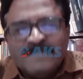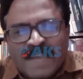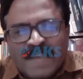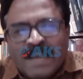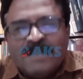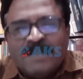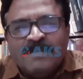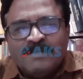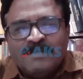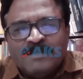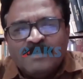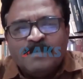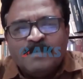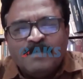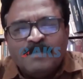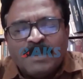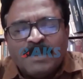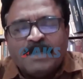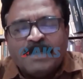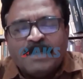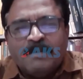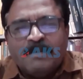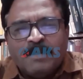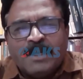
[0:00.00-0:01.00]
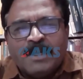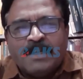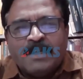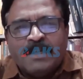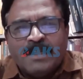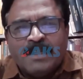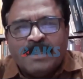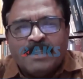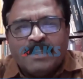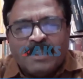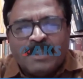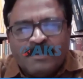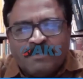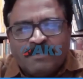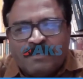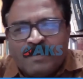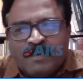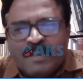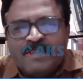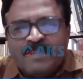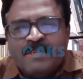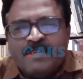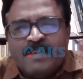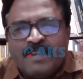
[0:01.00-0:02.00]
Yeah, but the
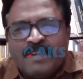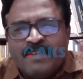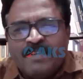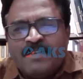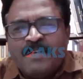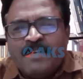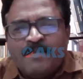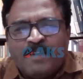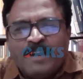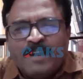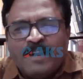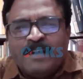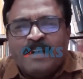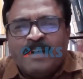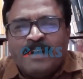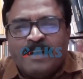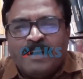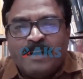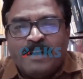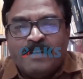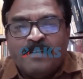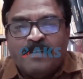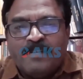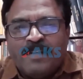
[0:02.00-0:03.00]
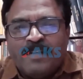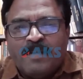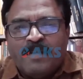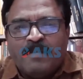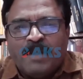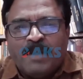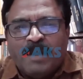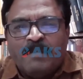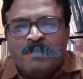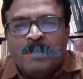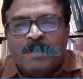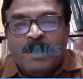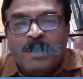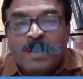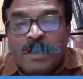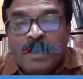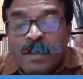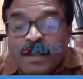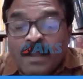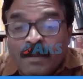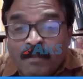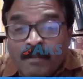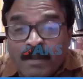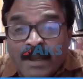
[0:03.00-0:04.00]
phrasing is different, and at the same time,
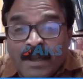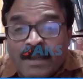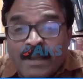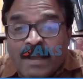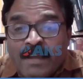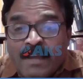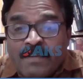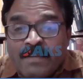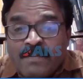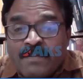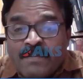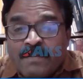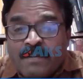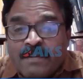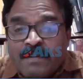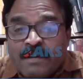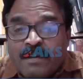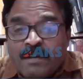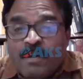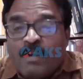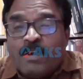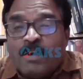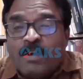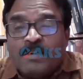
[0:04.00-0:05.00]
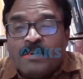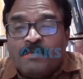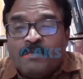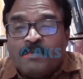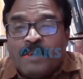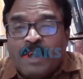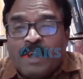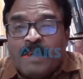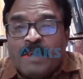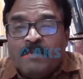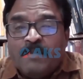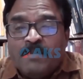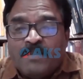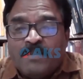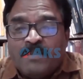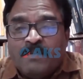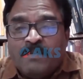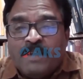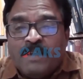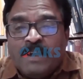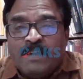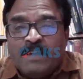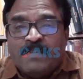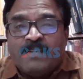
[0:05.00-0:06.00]
because lot of times
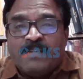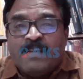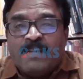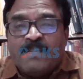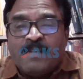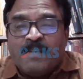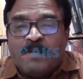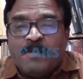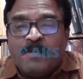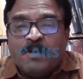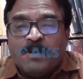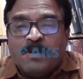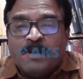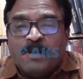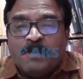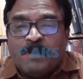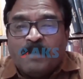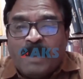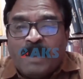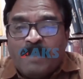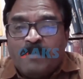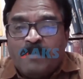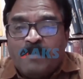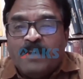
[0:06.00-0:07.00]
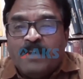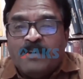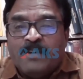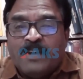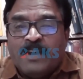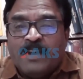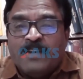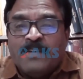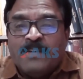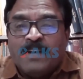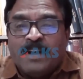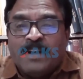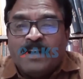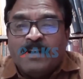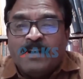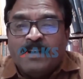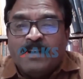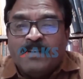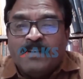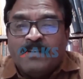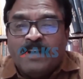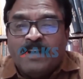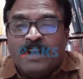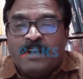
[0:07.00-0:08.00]
we discussed about the primary education and
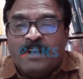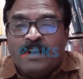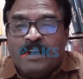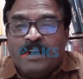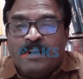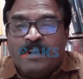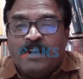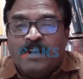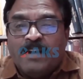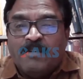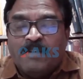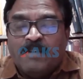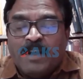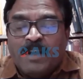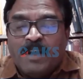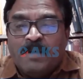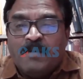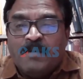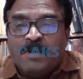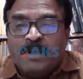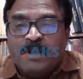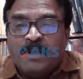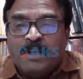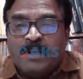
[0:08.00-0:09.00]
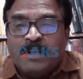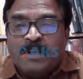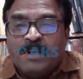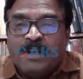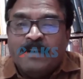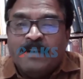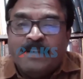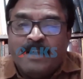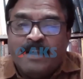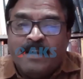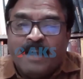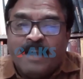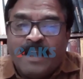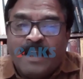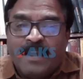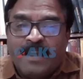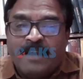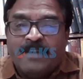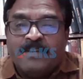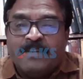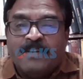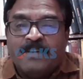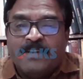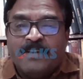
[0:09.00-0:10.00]
the state need not worry about it, and then
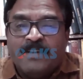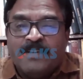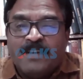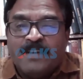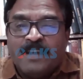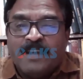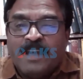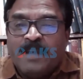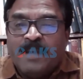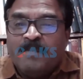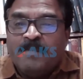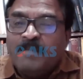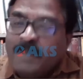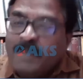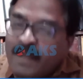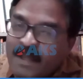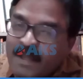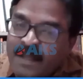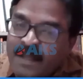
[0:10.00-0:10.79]
higher education came,